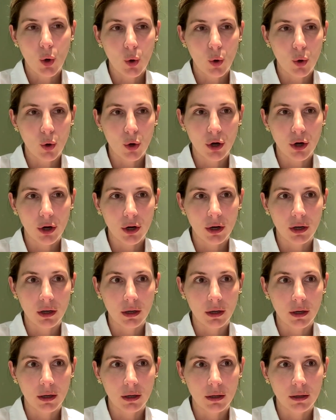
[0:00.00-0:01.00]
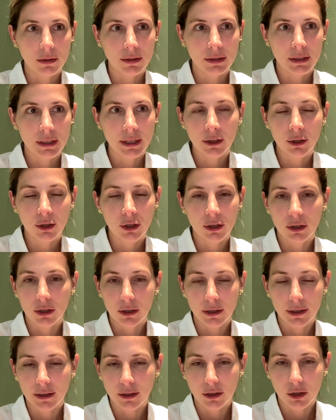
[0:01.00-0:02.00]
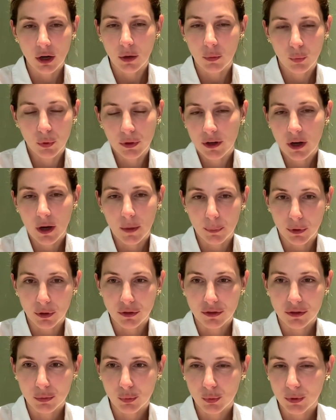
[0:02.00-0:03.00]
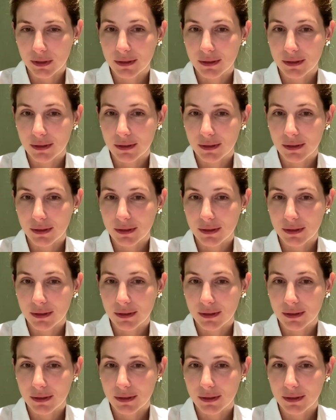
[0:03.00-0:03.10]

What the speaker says: or dinner with couples.